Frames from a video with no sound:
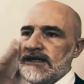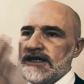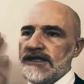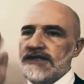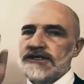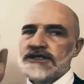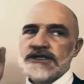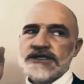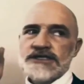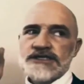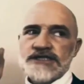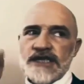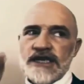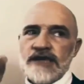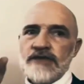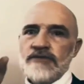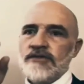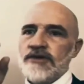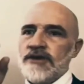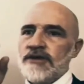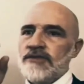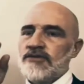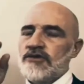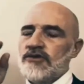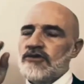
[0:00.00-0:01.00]
these are the same
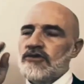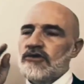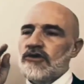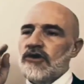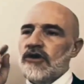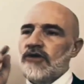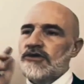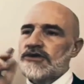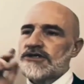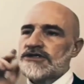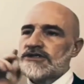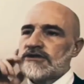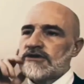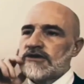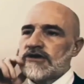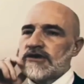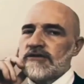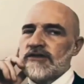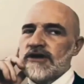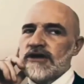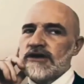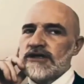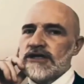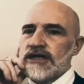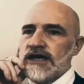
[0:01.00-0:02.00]
people who are always talking
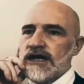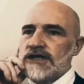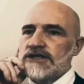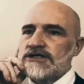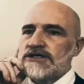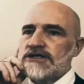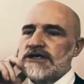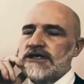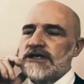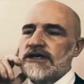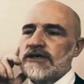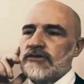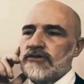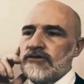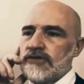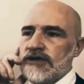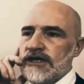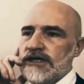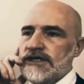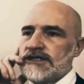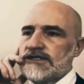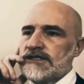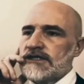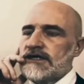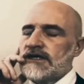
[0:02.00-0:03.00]
about logic and
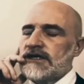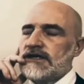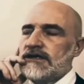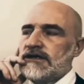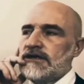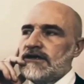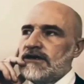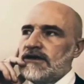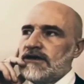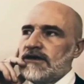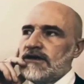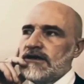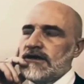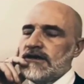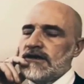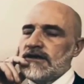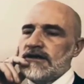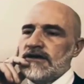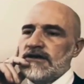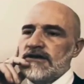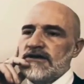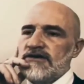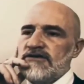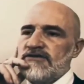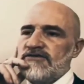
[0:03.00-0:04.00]
reason
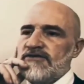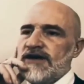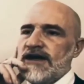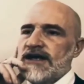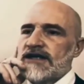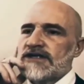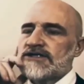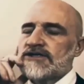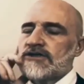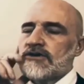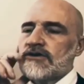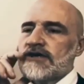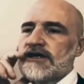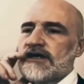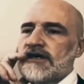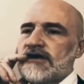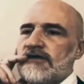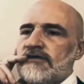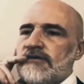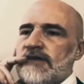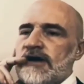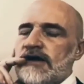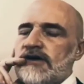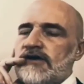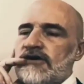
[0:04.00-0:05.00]
and facts don't care
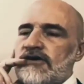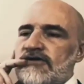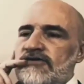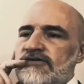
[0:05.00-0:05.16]
about your